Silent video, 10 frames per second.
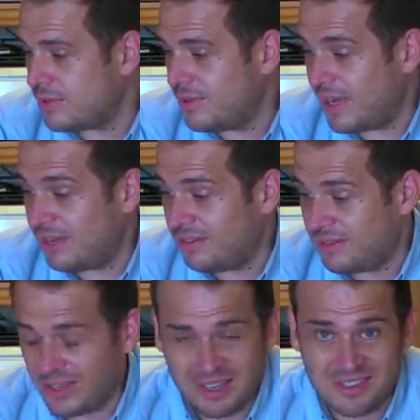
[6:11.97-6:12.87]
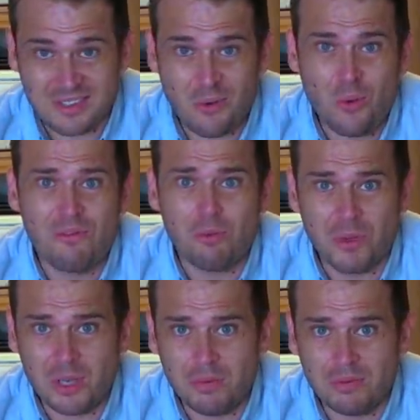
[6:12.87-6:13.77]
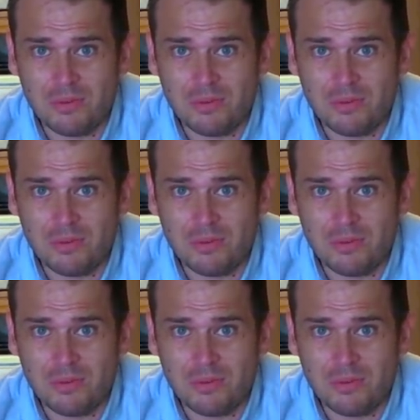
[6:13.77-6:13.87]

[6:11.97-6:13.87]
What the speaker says: Yeah, that's awful people.